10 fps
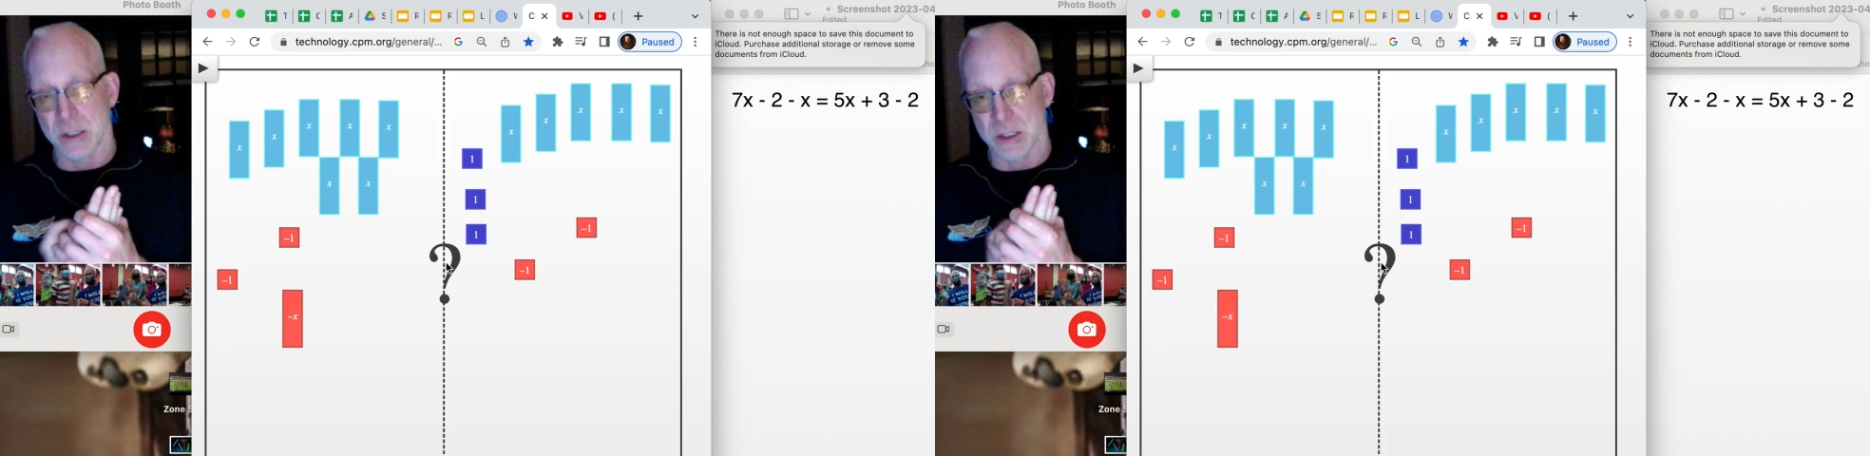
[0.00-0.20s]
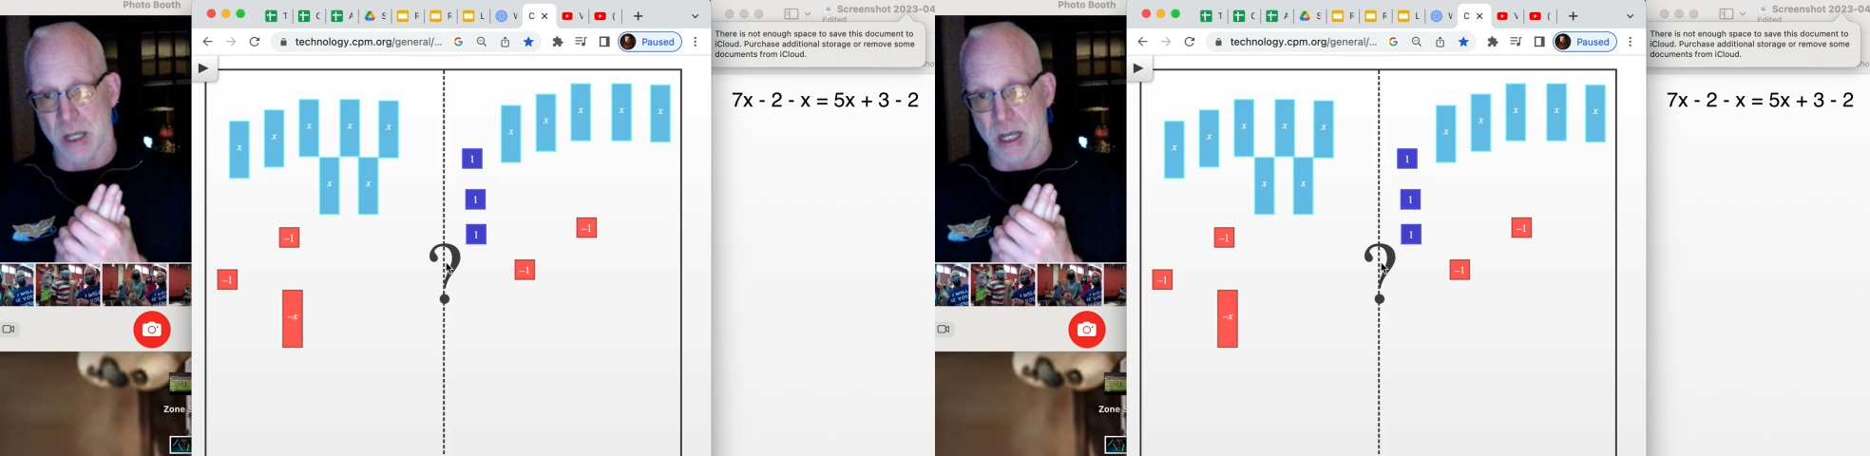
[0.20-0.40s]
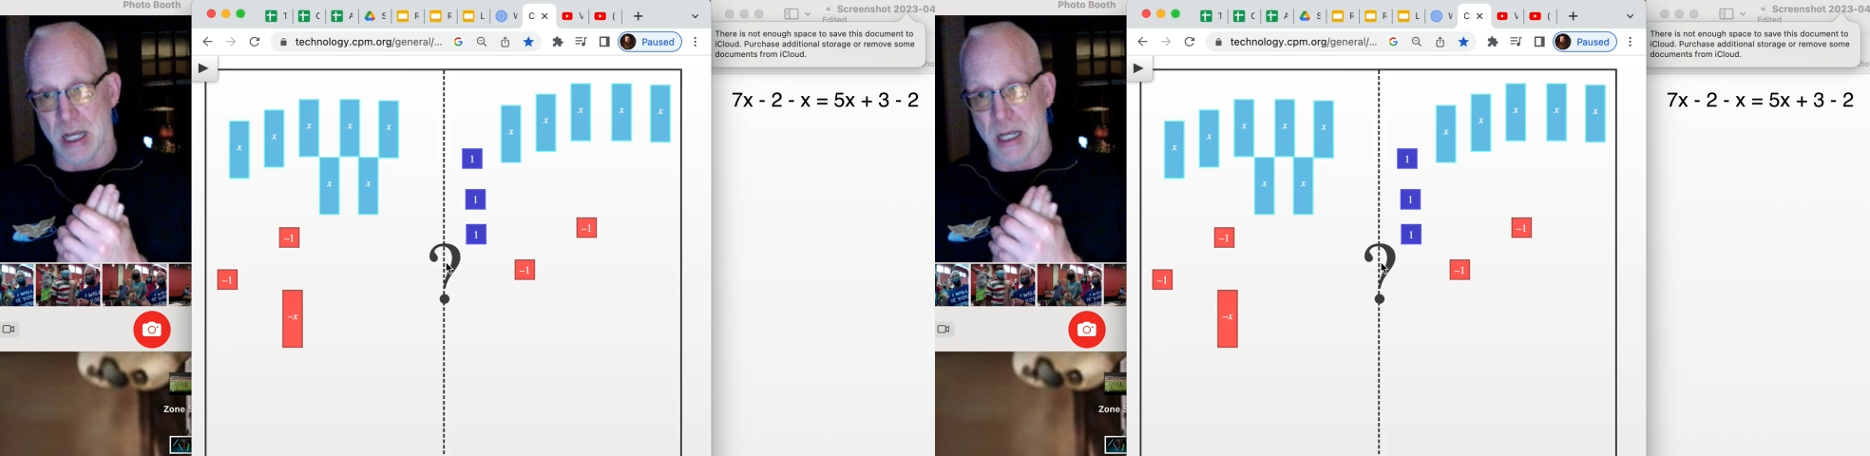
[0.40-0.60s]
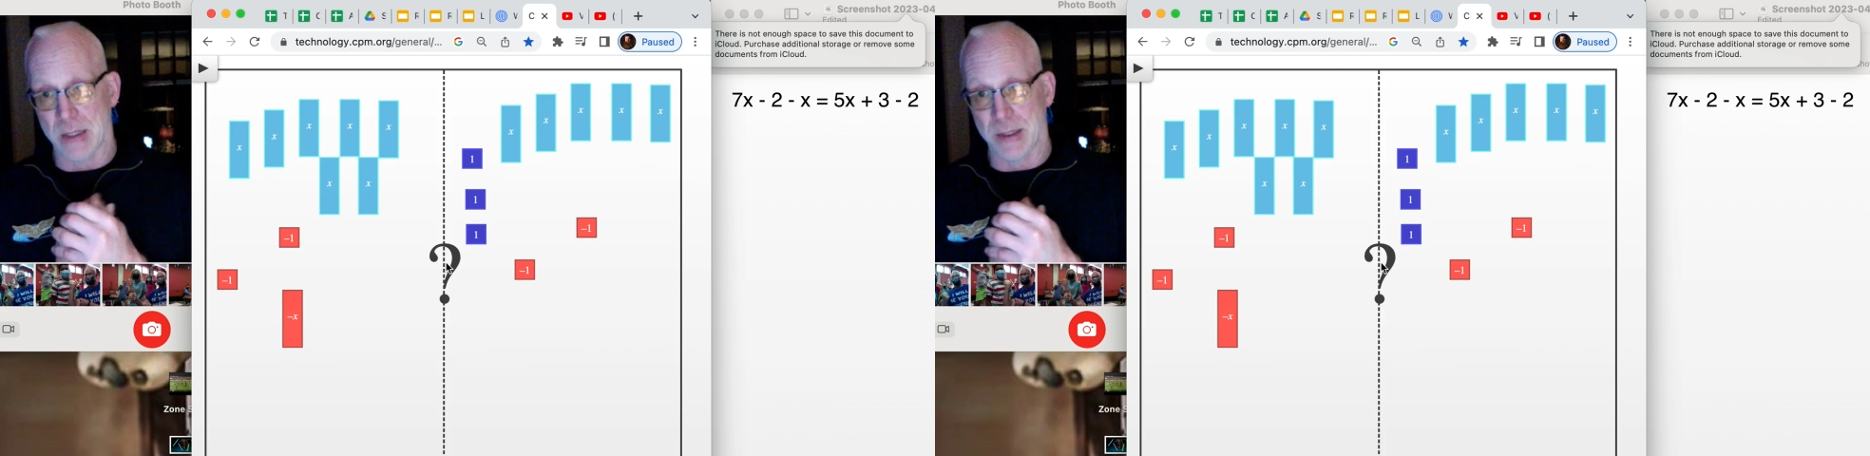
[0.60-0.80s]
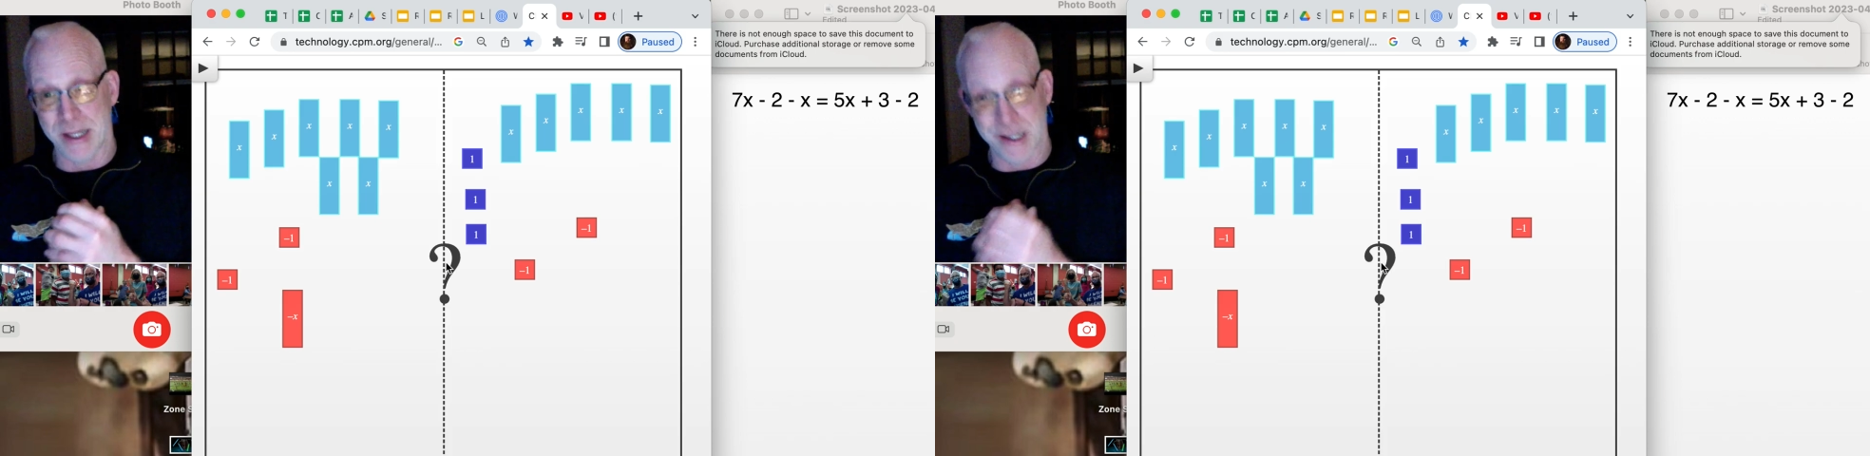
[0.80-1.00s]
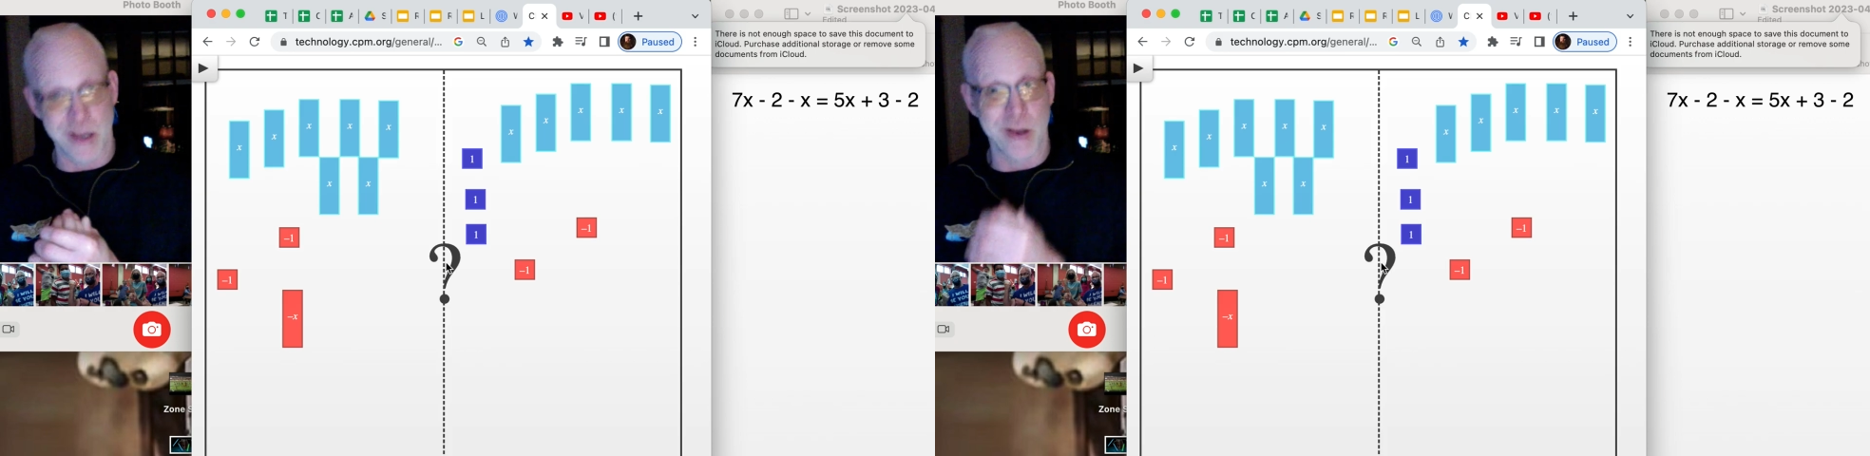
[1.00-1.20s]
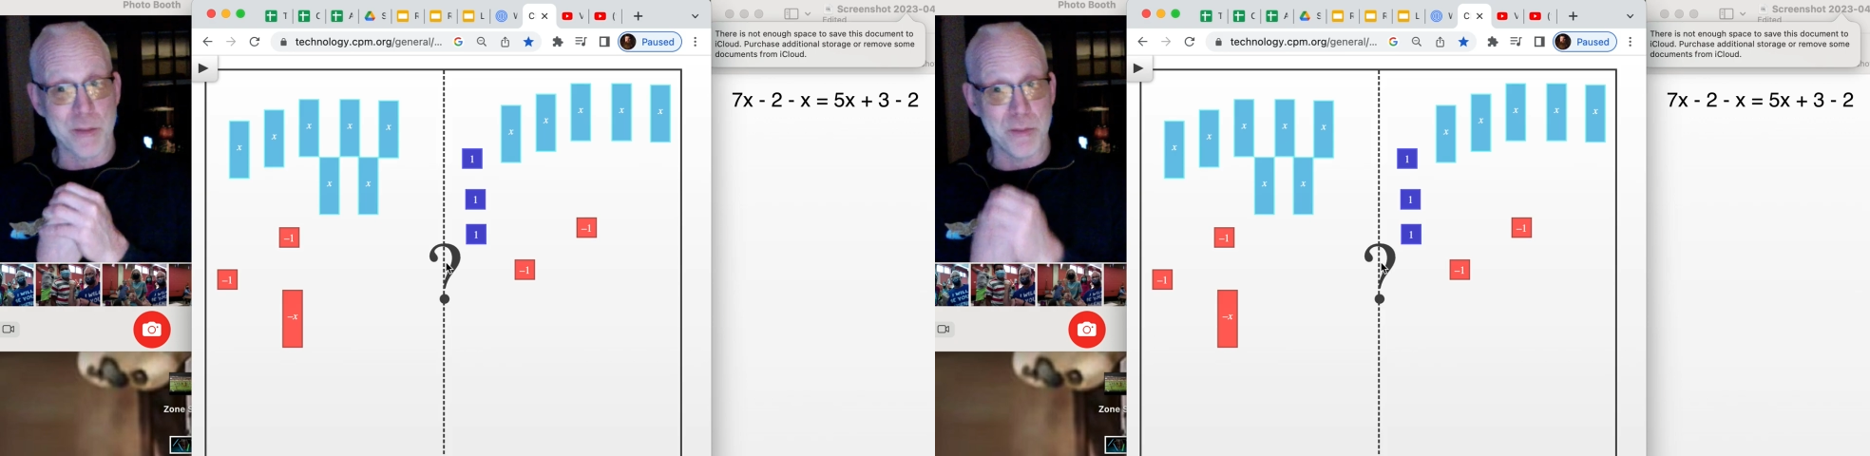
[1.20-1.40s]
legal